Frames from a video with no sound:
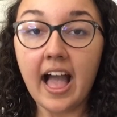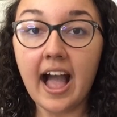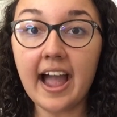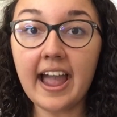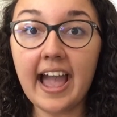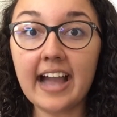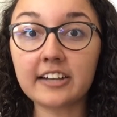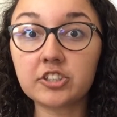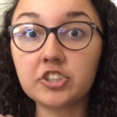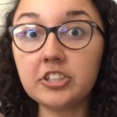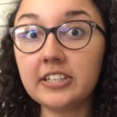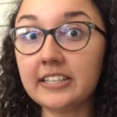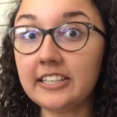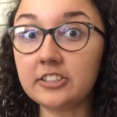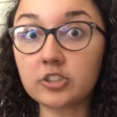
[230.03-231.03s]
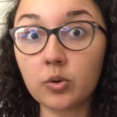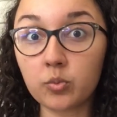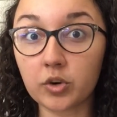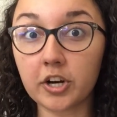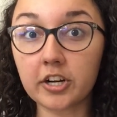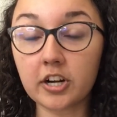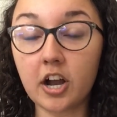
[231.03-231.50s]
I actually need to
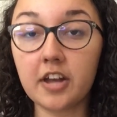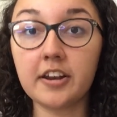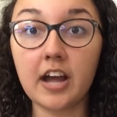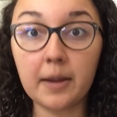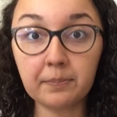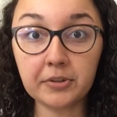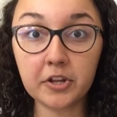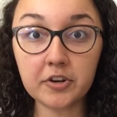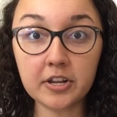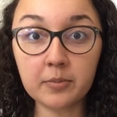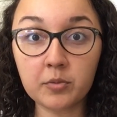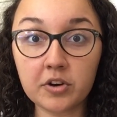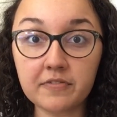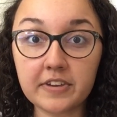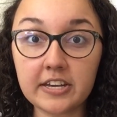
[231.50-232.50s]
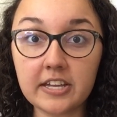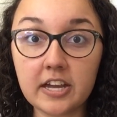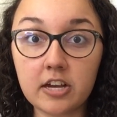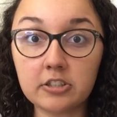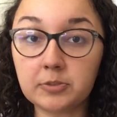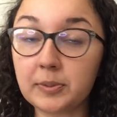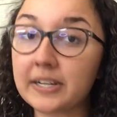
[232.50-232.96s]
work on uploading more
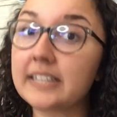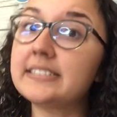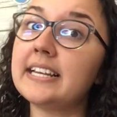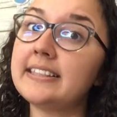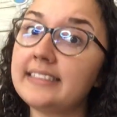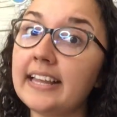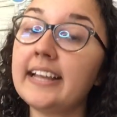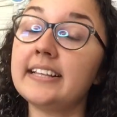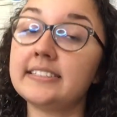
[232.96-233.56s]
videos because I think